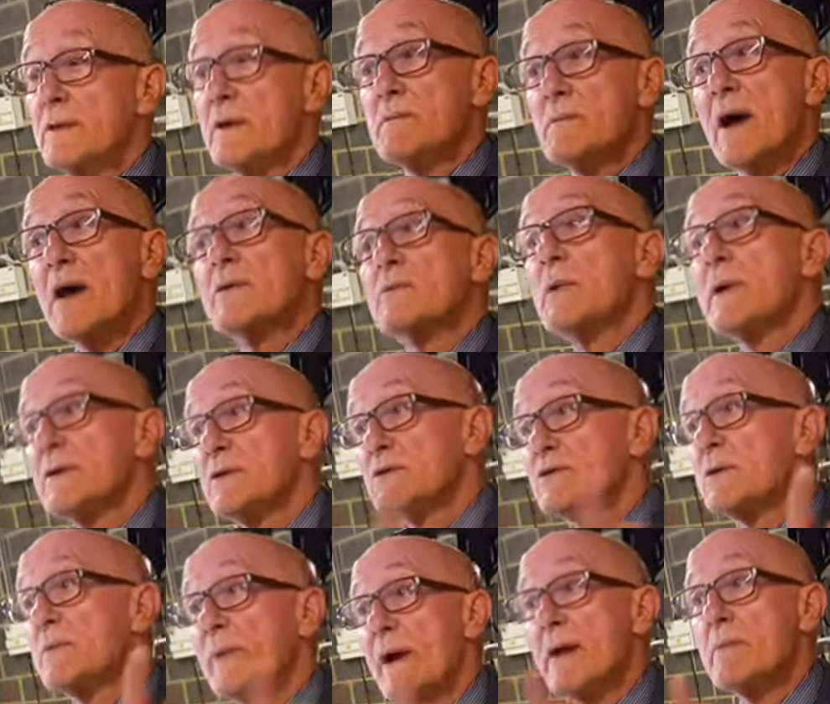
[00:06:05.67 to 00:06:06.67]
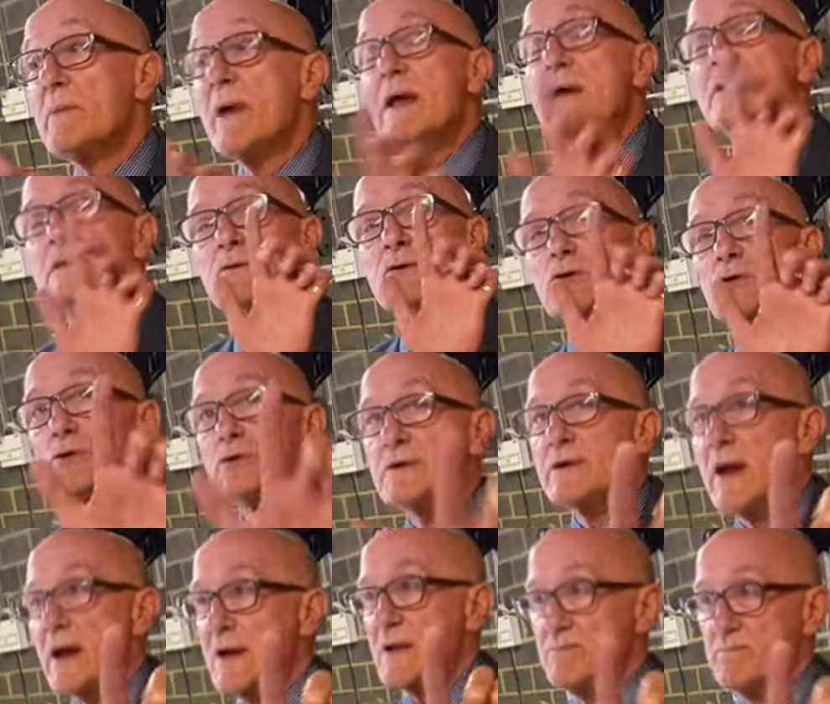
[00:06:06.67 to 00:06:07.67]
No matter when you talk about good
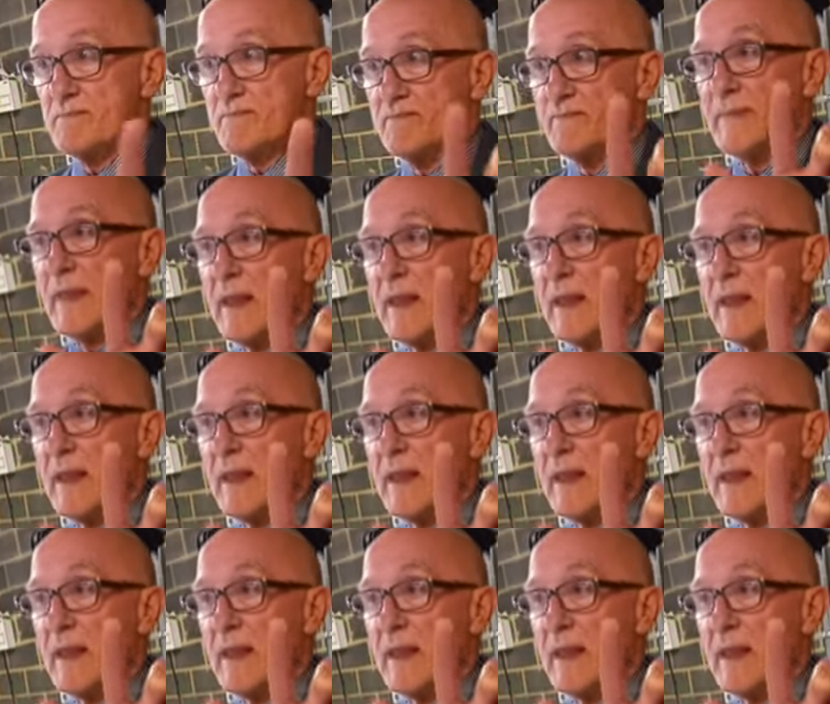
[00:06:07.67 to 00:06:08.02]
name.